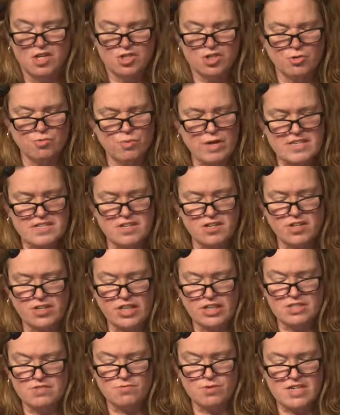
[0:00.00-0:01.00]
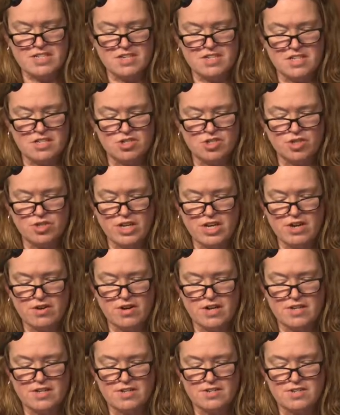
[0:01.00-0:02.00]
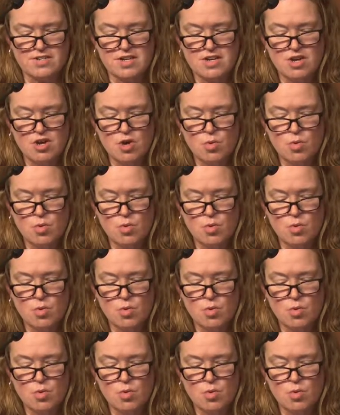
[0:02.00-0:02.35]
to residential areas